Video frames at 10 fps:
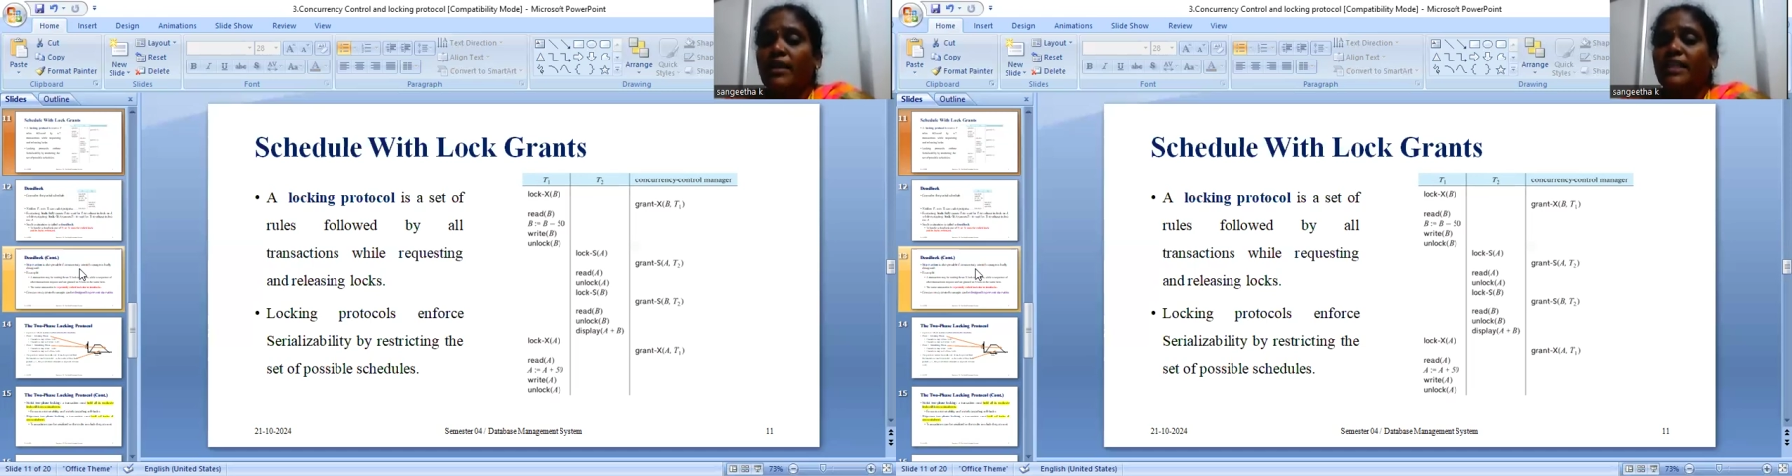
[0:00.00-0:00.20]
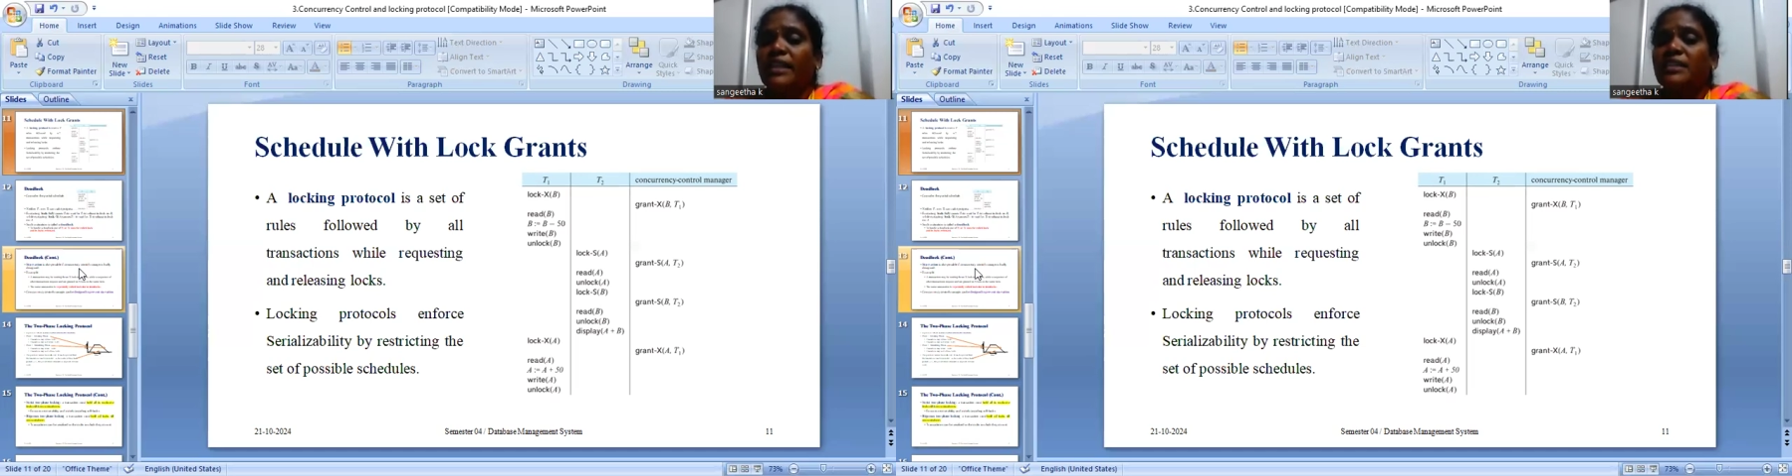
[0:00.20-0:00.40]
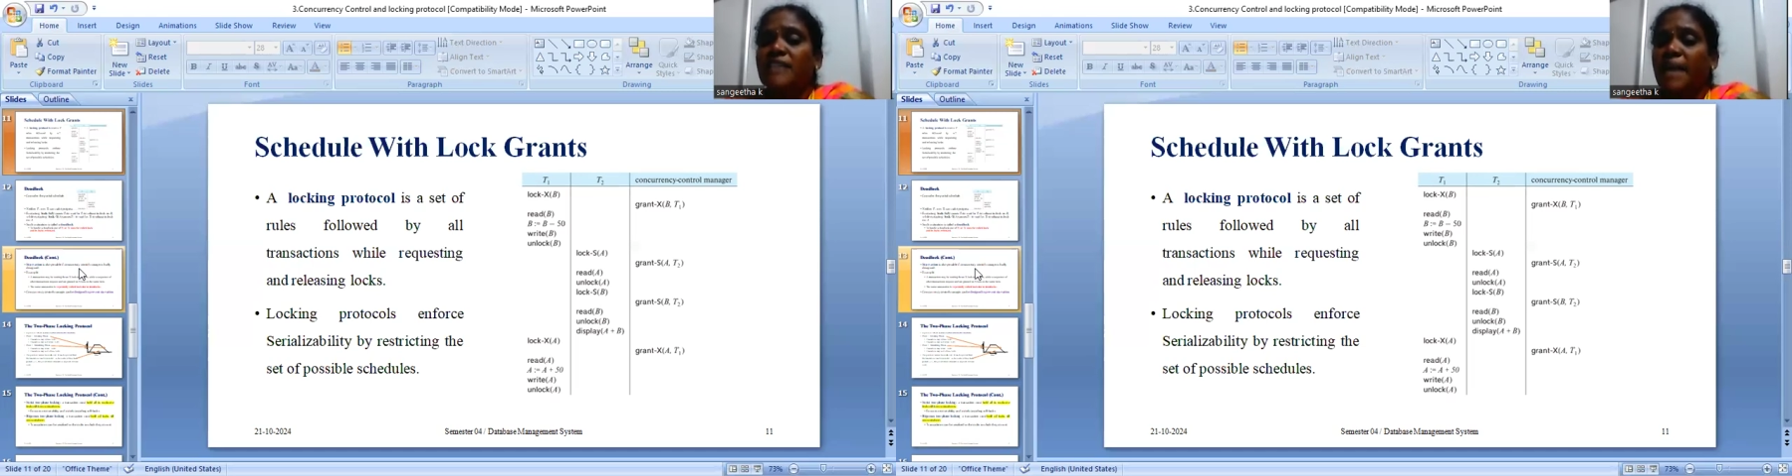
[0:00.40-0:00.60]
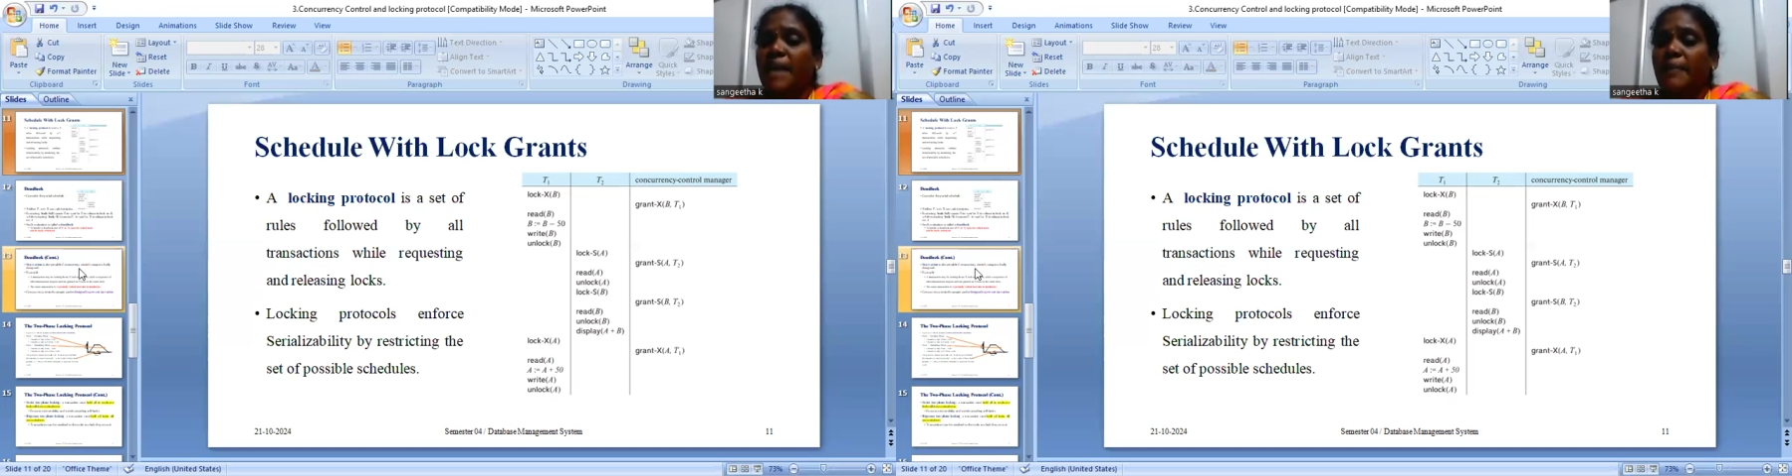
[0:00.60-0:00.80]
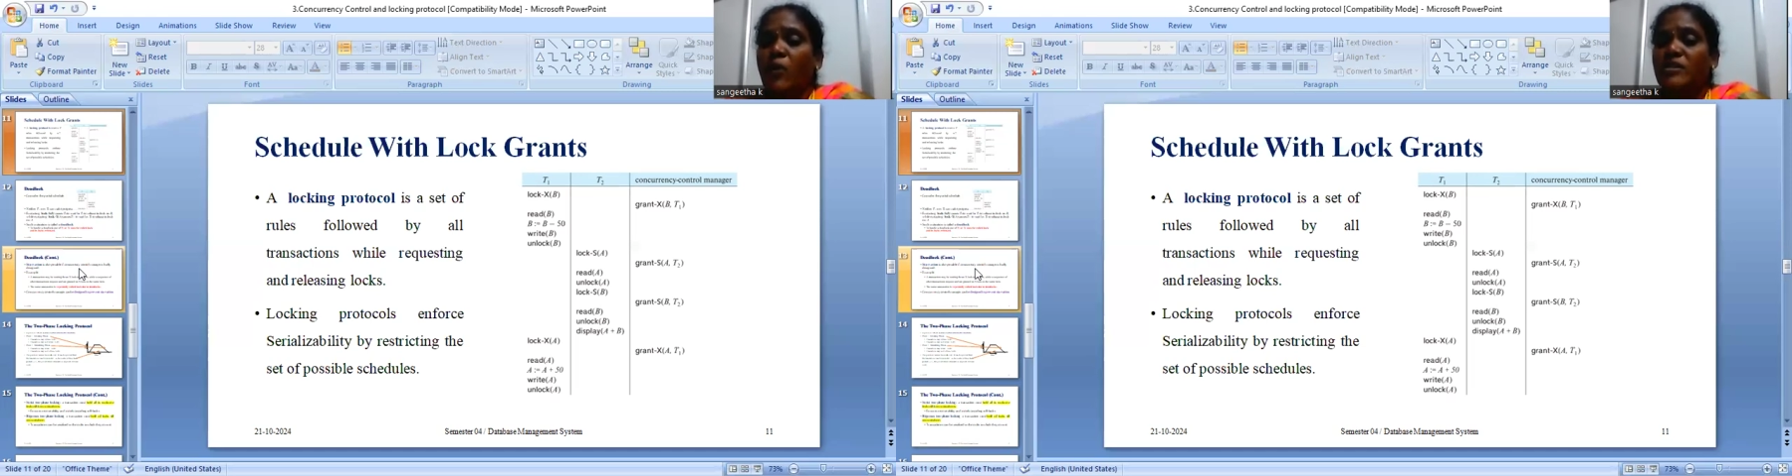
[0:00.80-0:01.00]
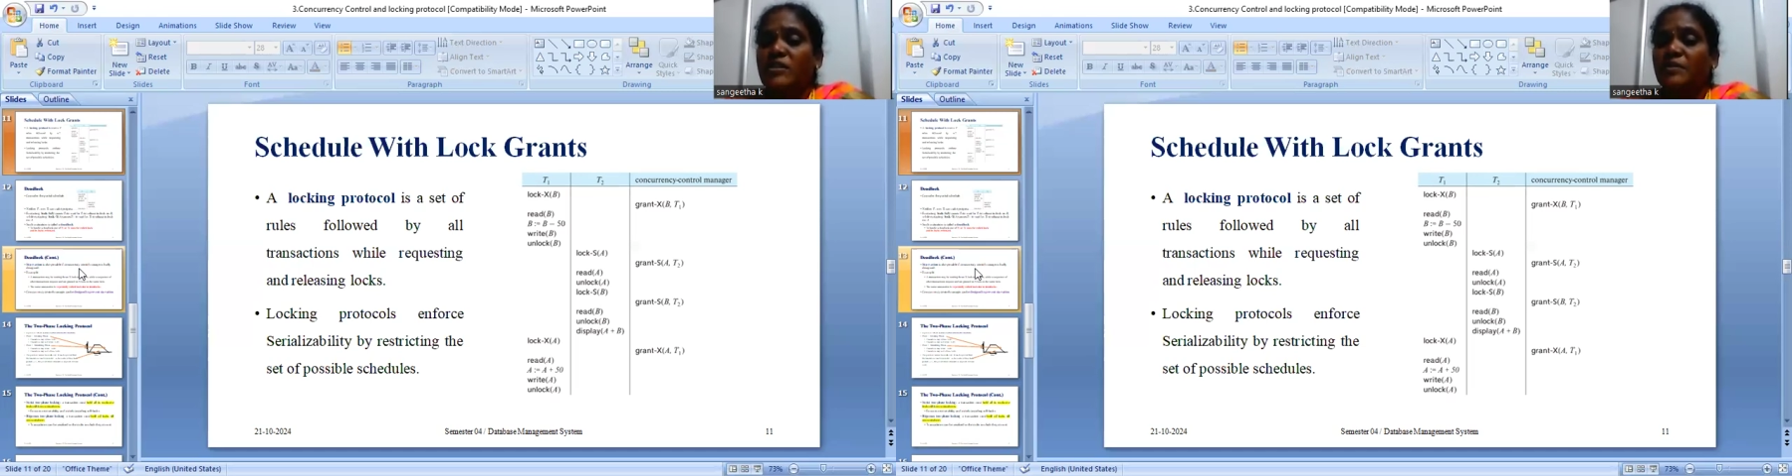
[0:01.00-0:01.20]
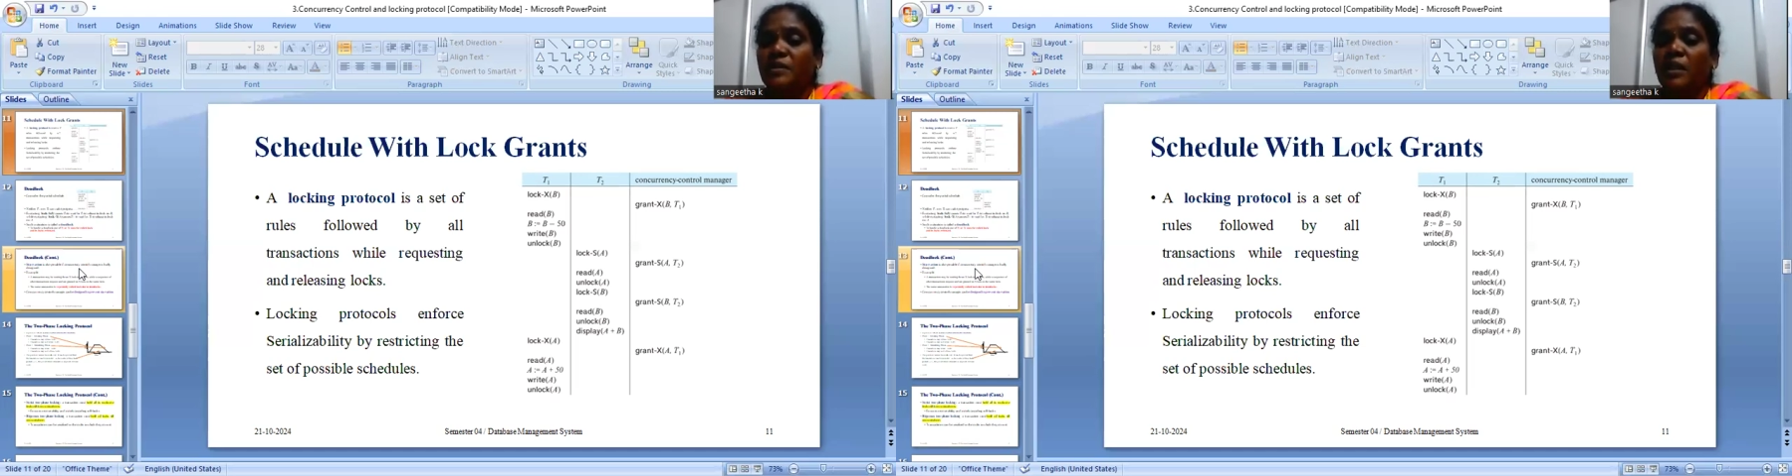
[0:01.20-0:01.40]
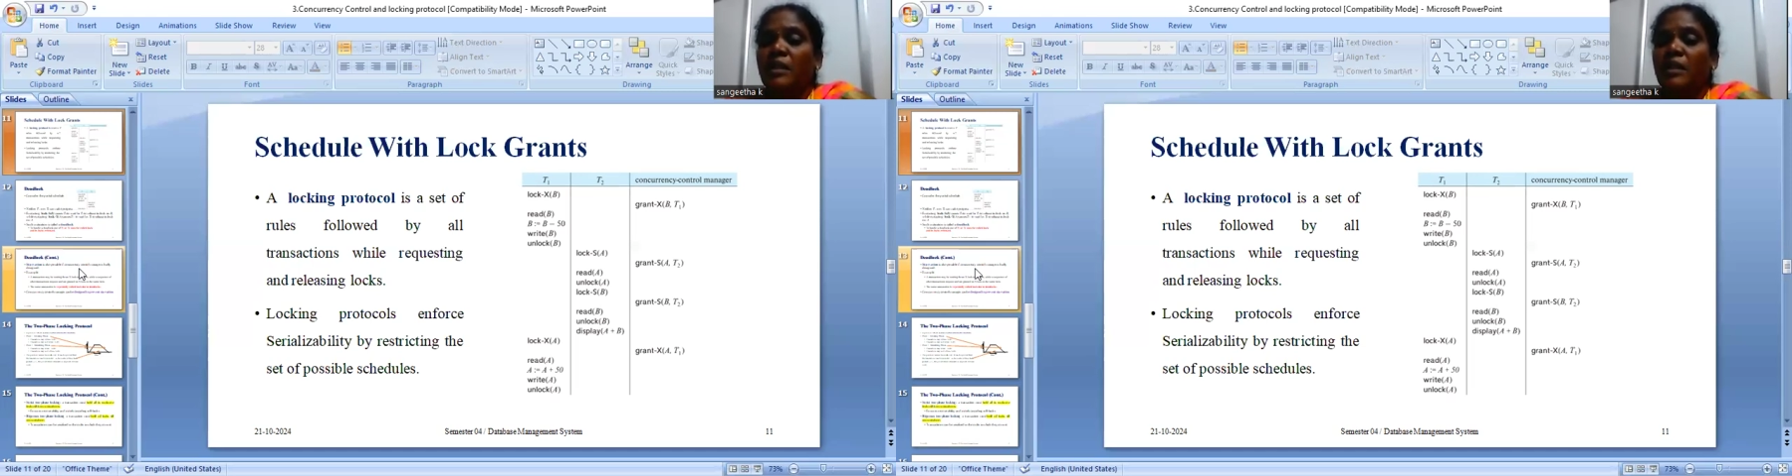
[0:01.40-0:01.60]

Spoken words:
only this can be possible.